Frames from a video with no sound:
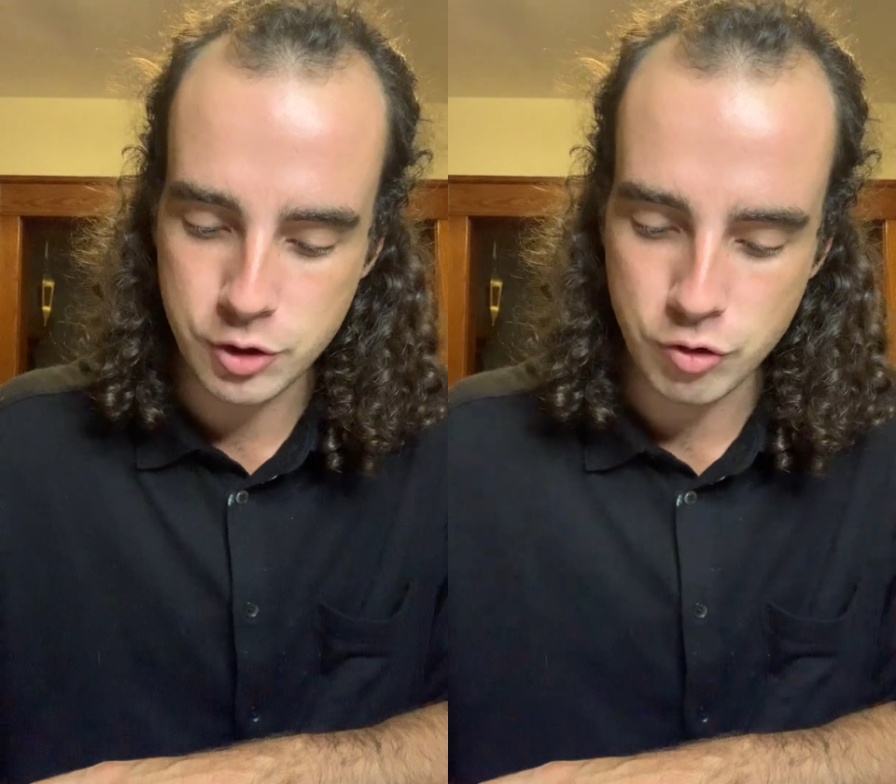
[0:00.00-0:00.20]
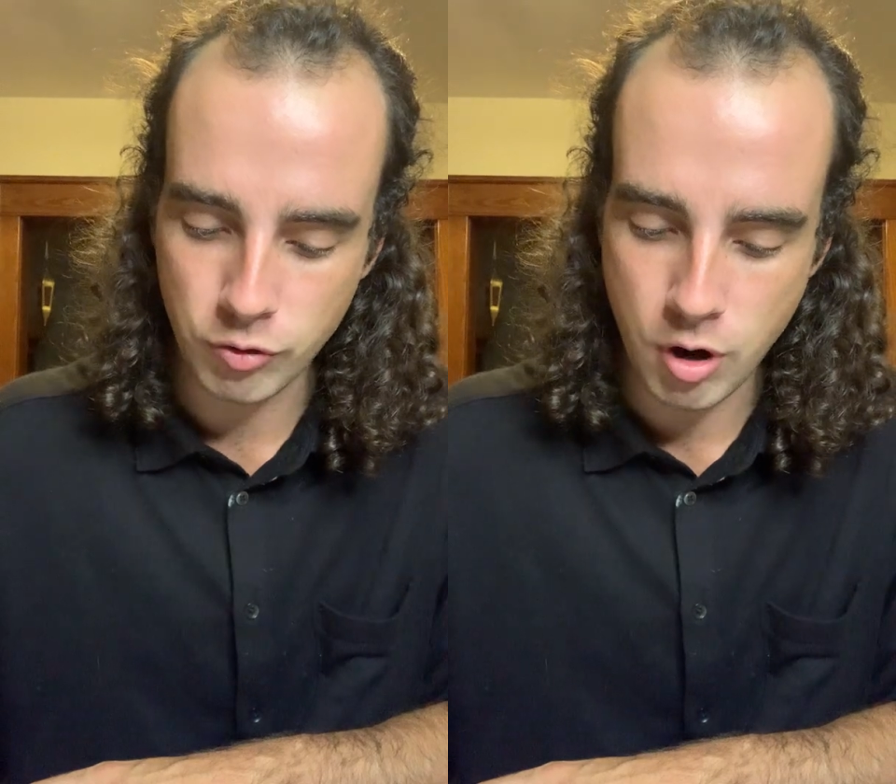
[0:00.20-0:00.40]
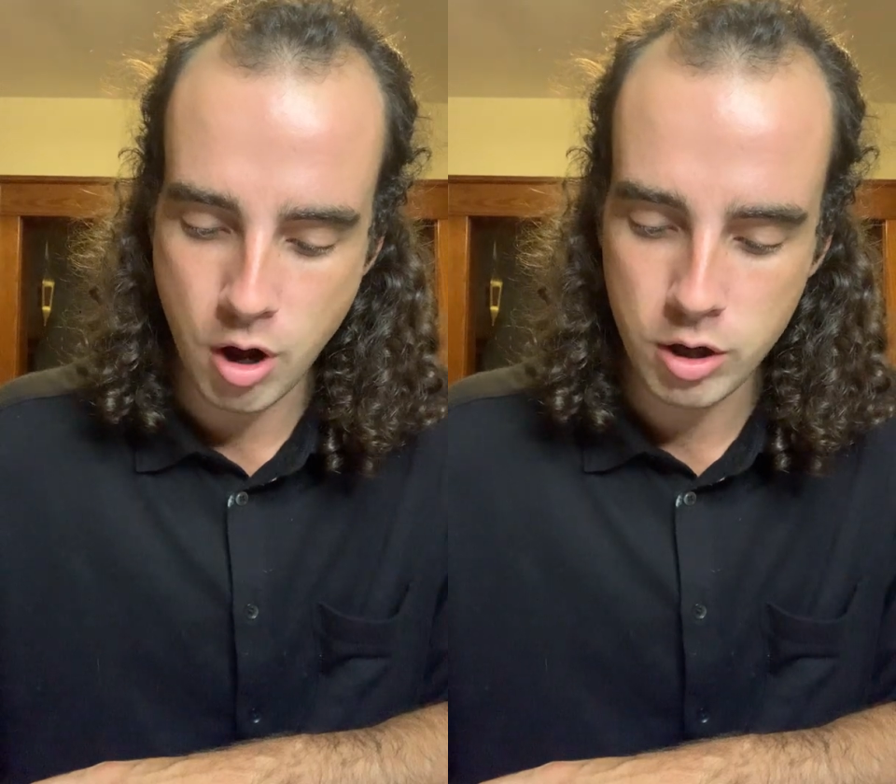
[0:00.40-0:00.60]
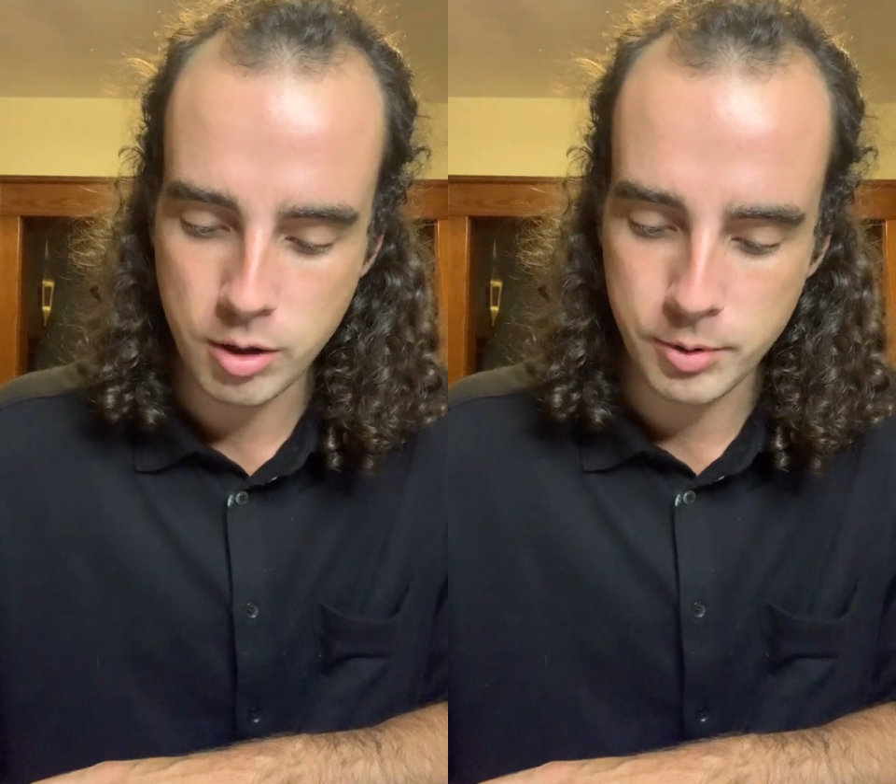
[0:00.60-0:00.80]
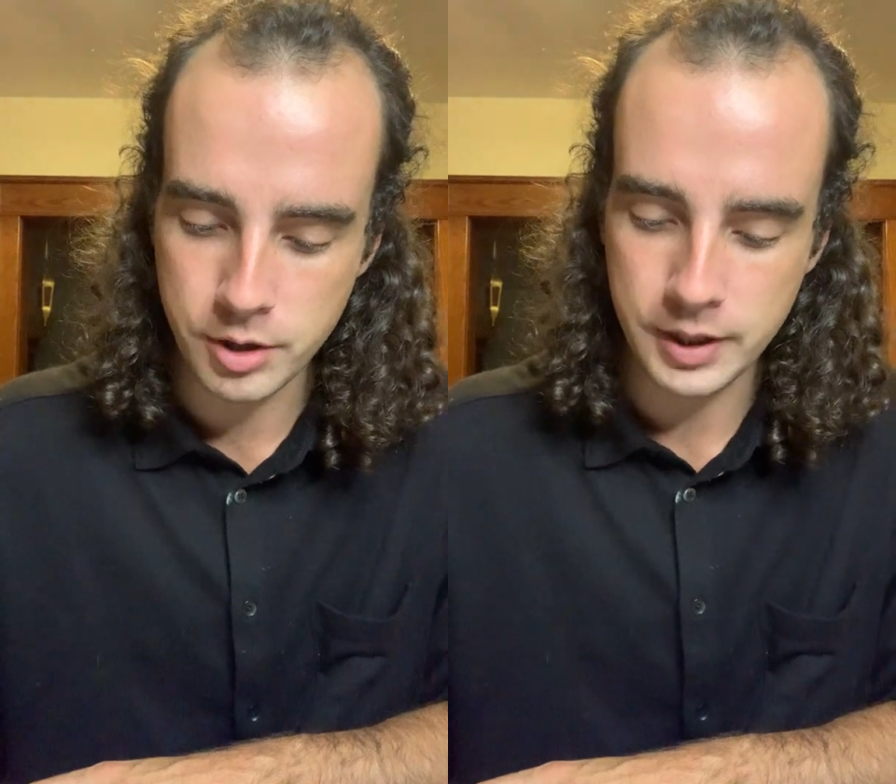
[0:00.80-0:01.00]
draw
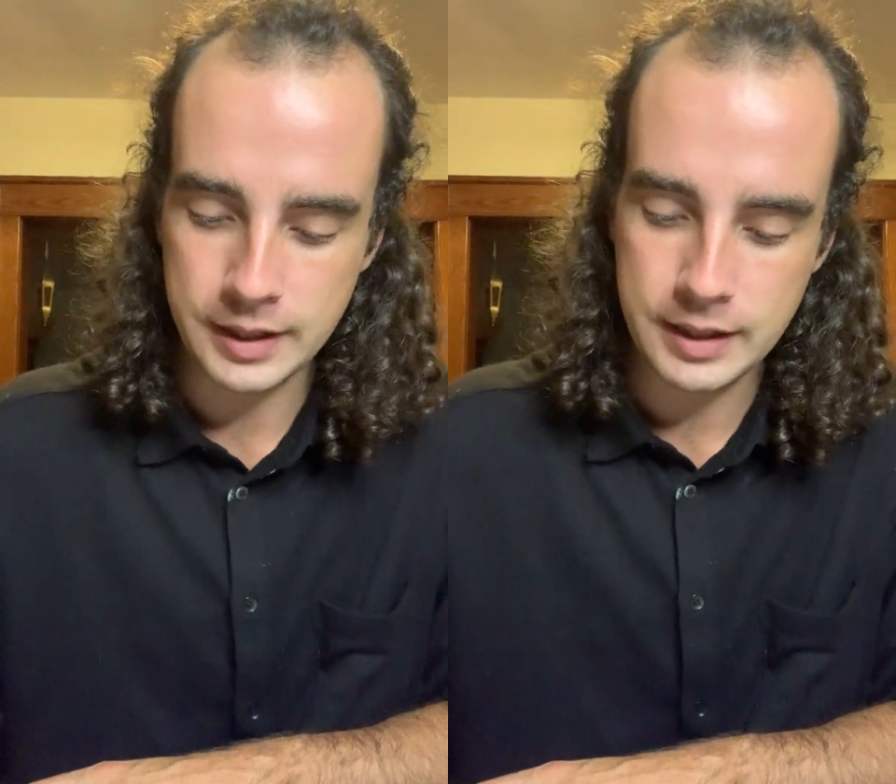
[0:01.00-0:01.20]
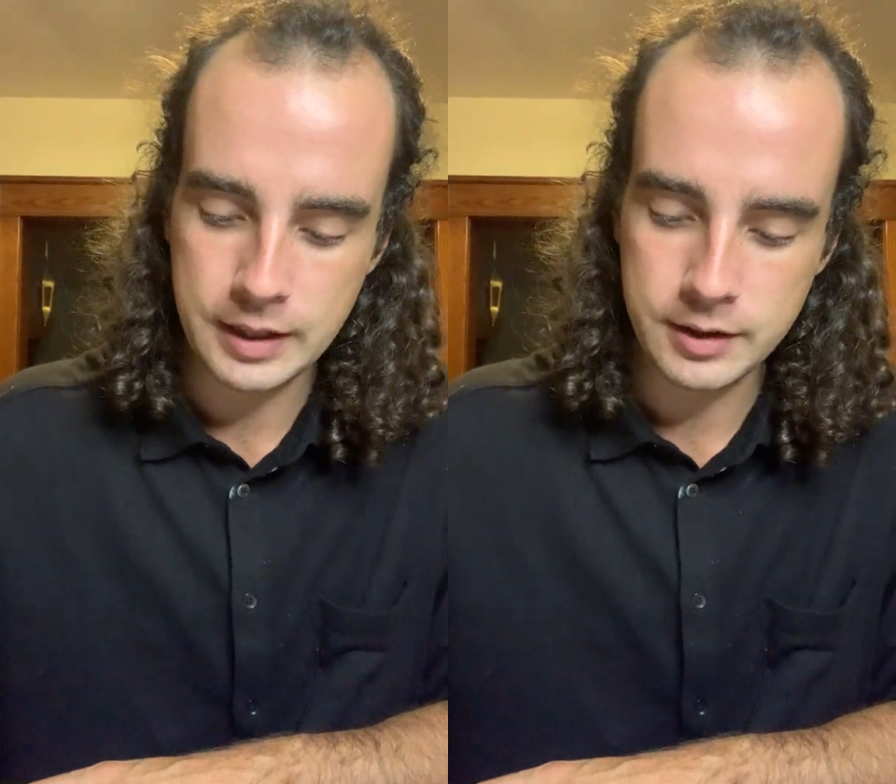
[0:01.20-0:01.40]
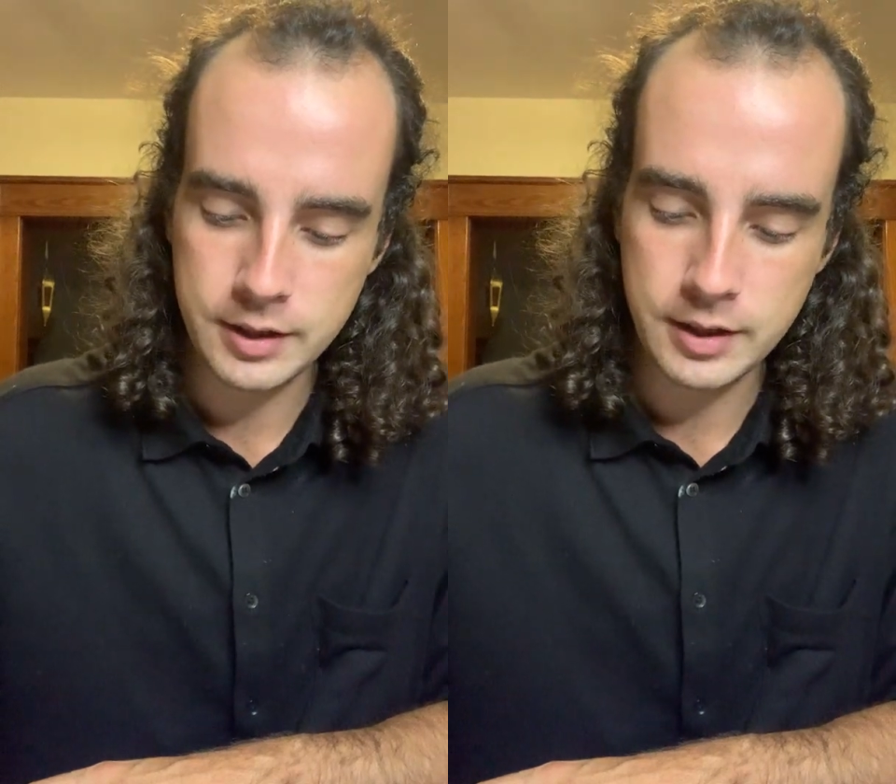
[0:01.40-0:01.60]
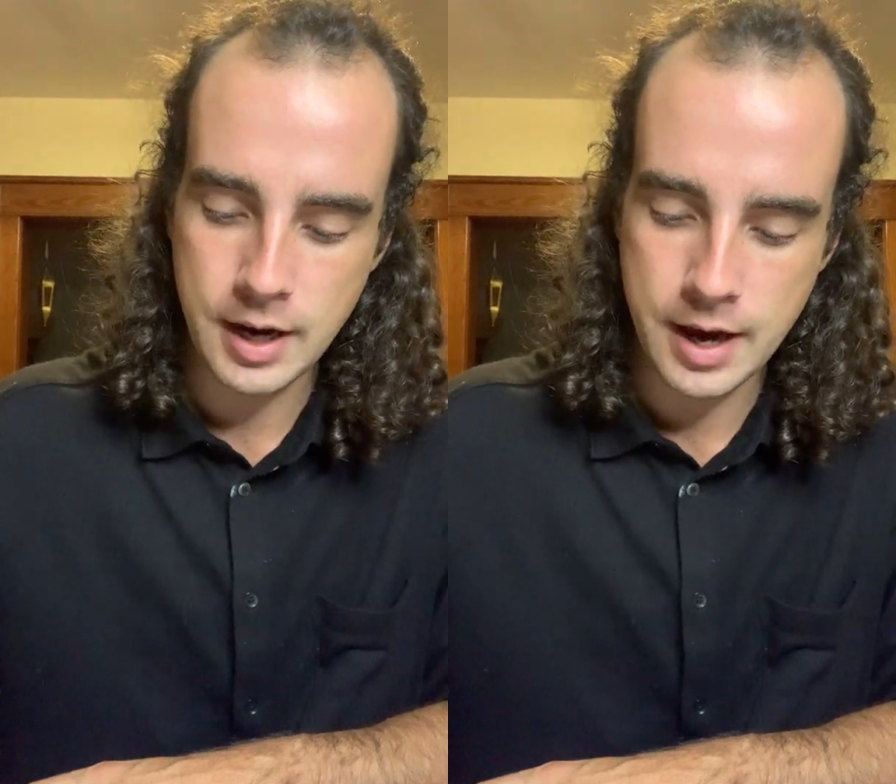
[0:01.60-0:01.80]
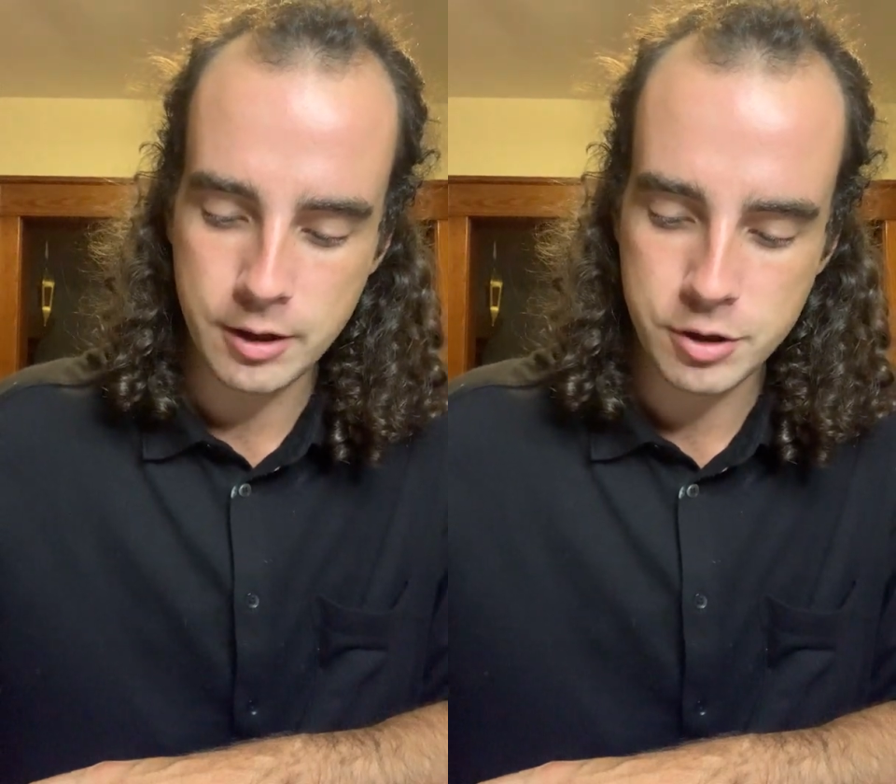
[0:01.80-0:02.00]
upon the healing
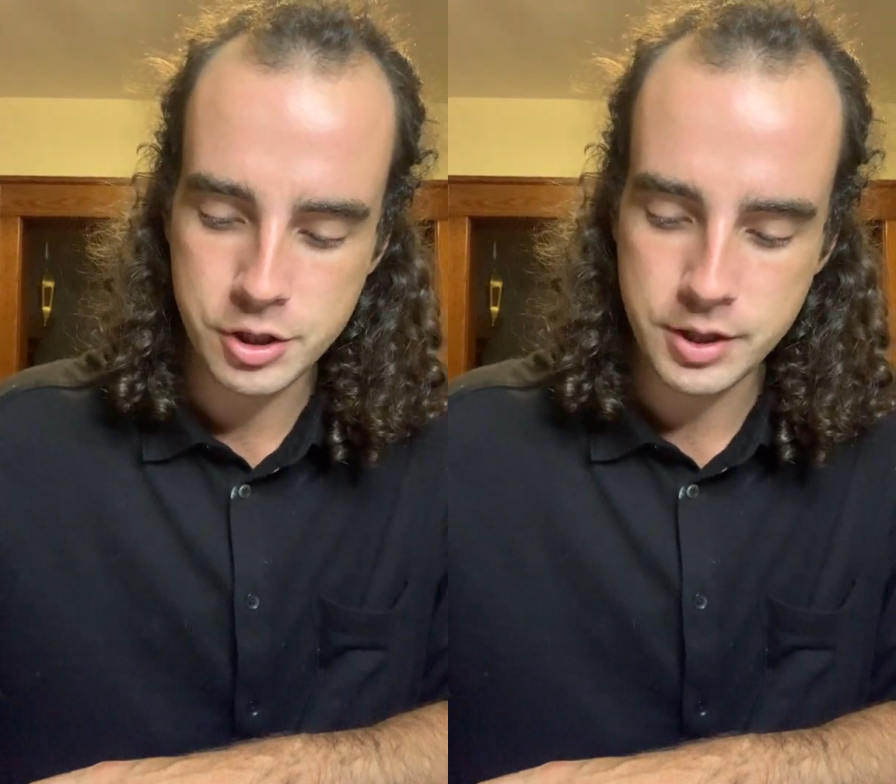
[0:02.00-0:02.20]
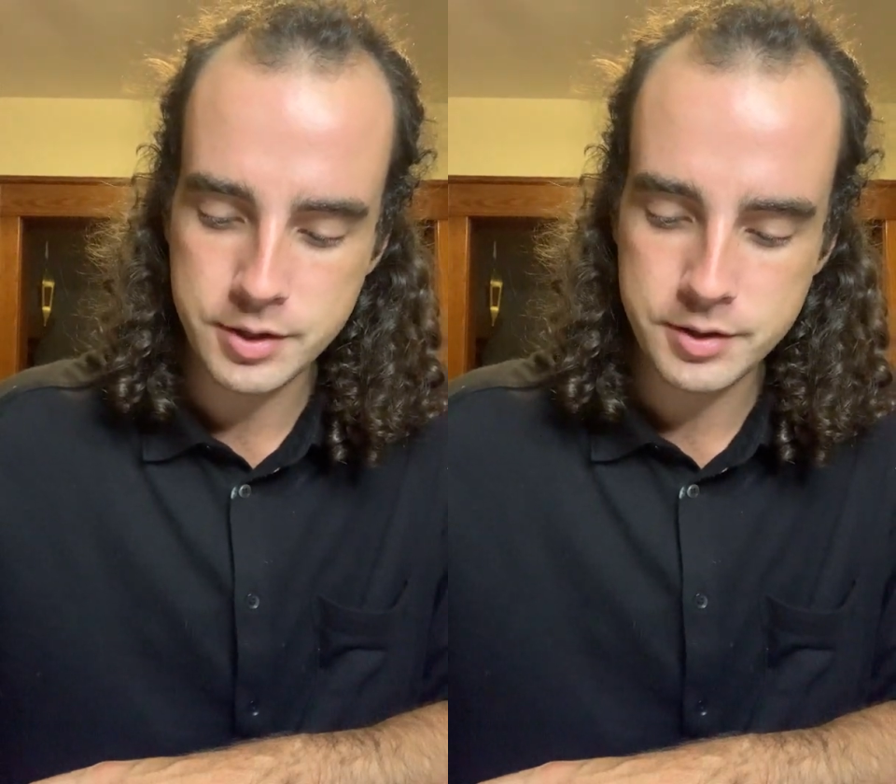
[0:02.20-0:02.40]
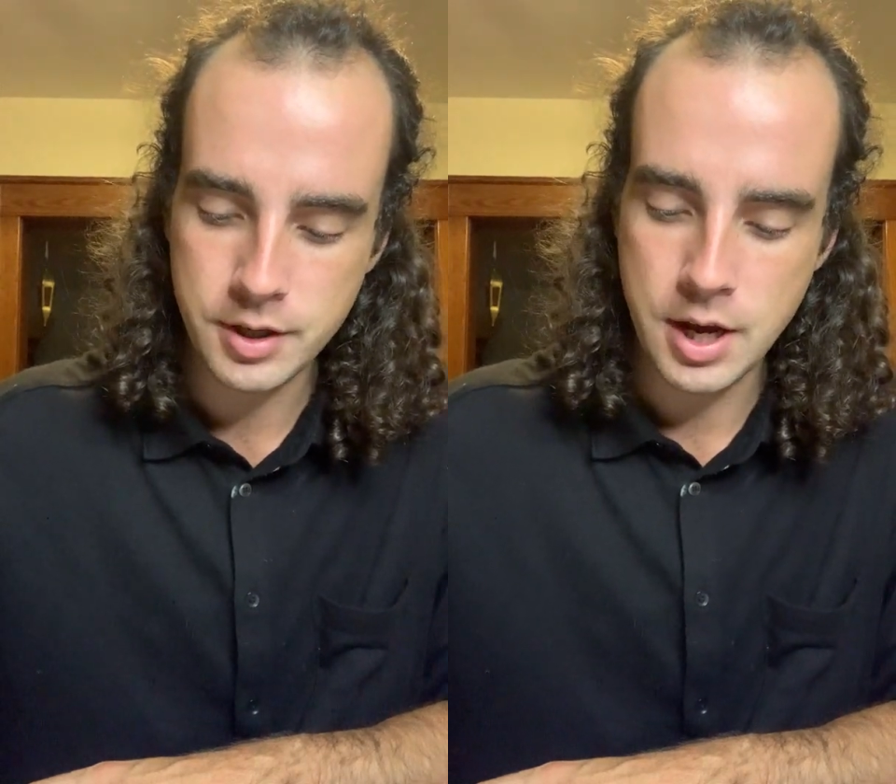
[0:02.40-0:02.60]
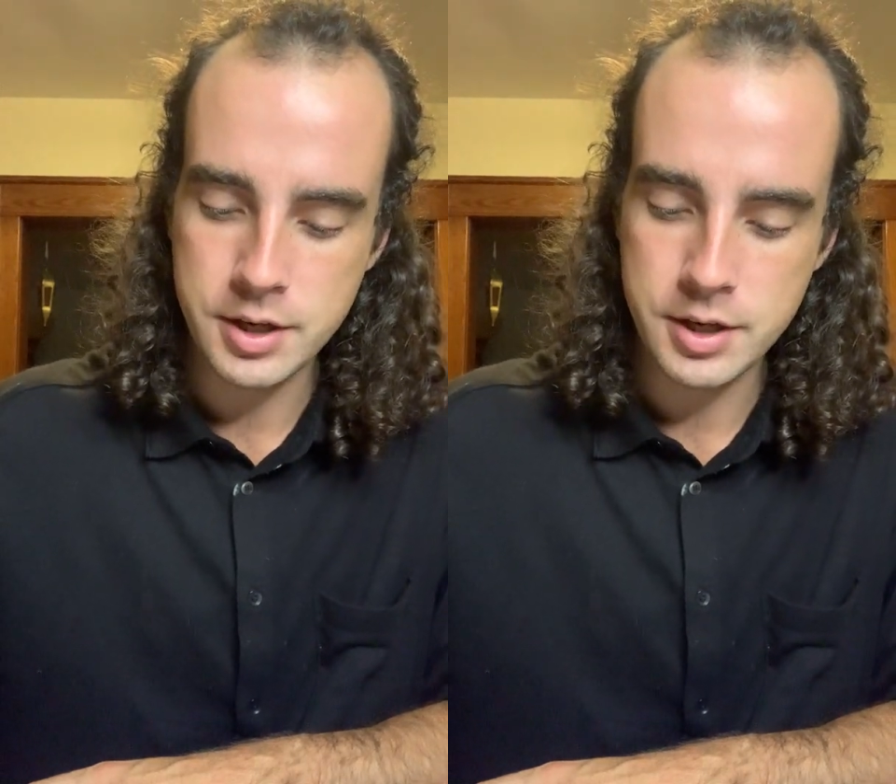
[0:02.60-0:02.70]
energies